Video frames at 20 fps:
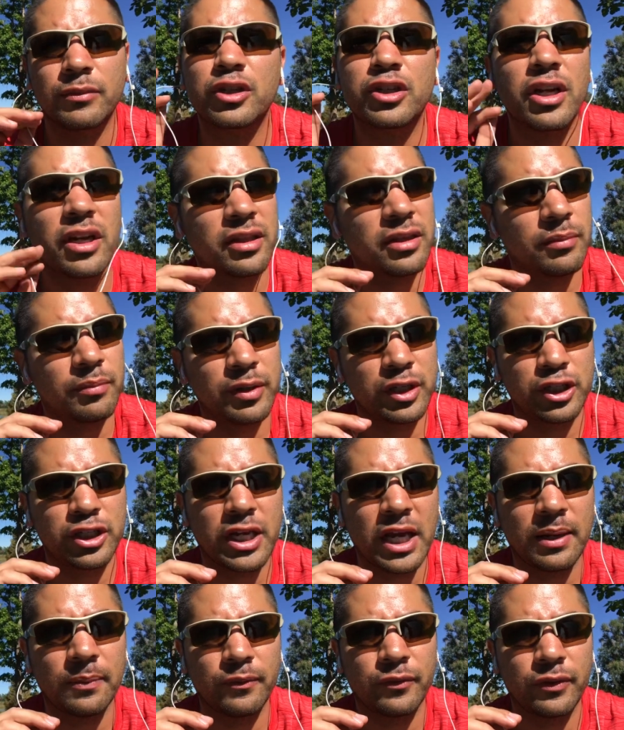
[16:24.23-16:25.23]
Nothing but
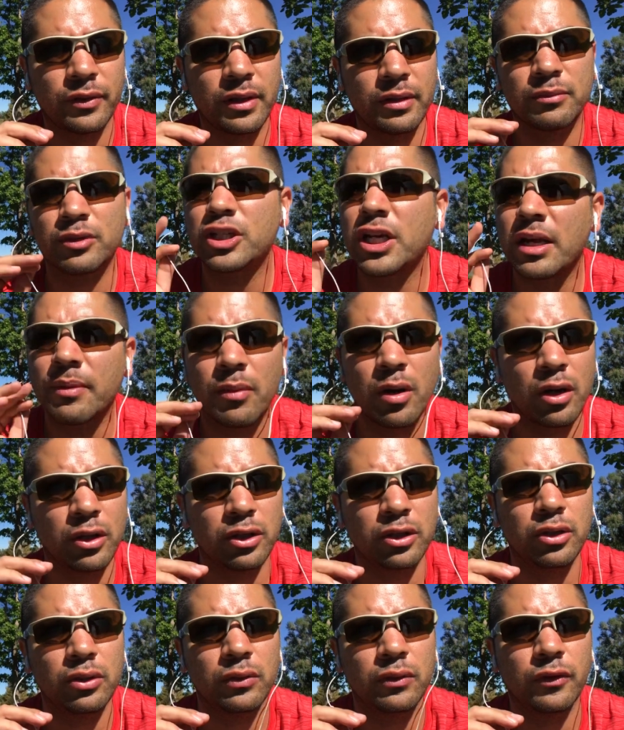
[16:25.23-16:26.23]
shame for them. Shame
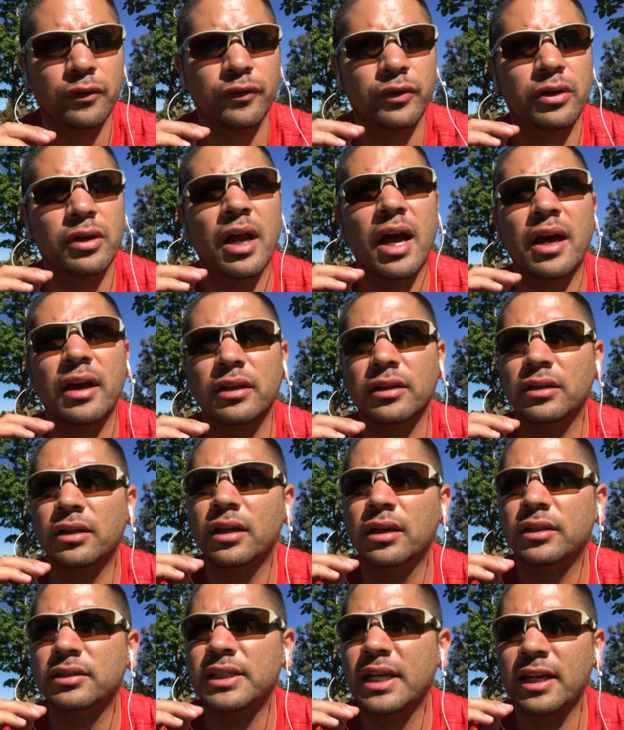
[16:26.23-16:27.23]
on you for not
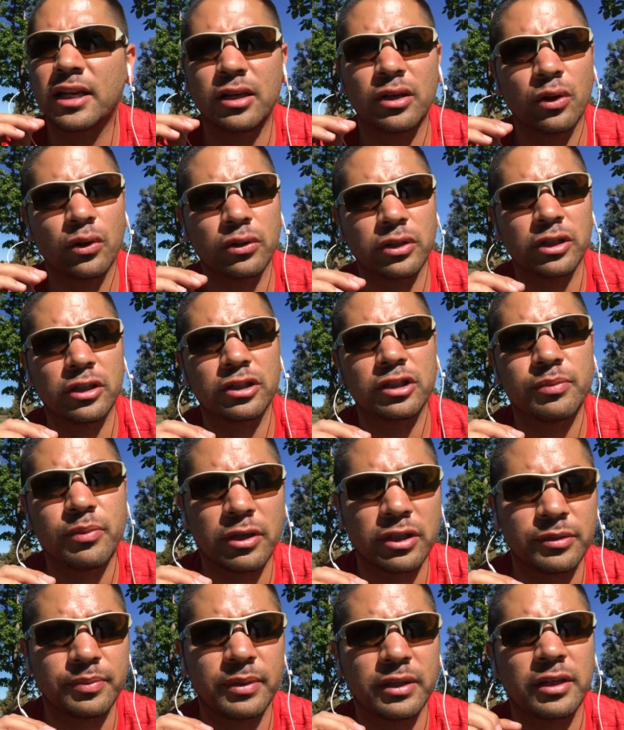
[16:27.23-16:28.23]
uh, taking hold of your
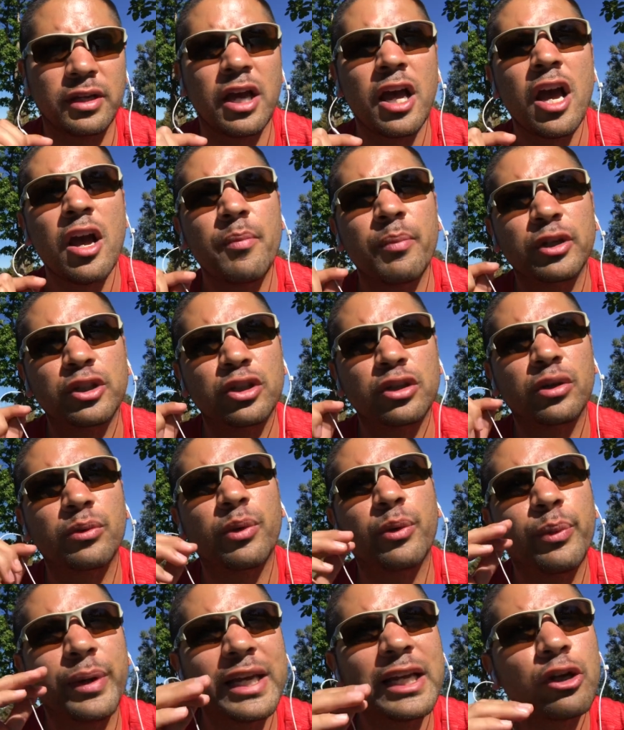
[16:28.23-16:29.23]
responsibility. But you know
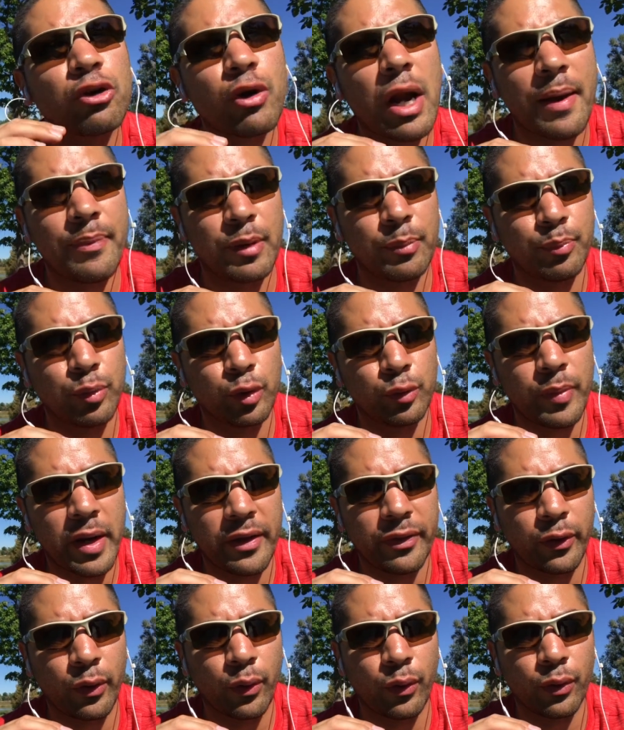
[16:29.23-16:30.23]
what? We can grab the bull
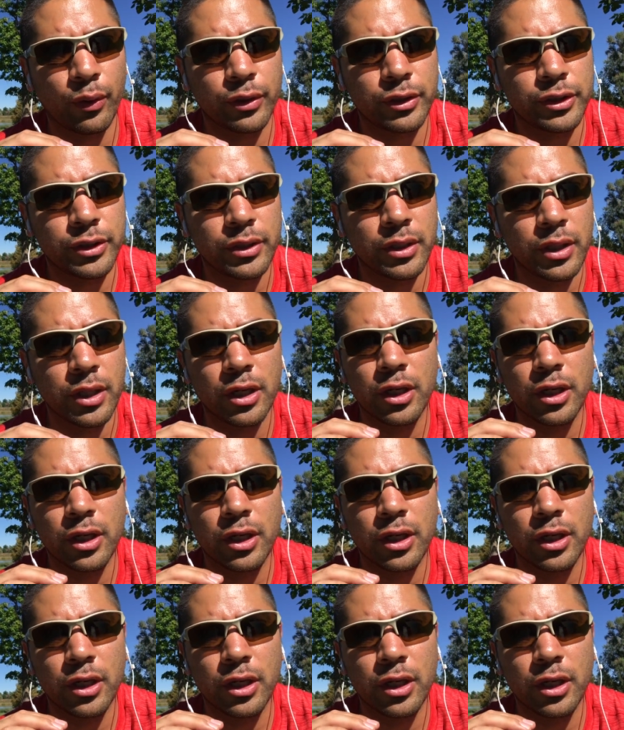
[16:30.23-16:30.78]
by the horns.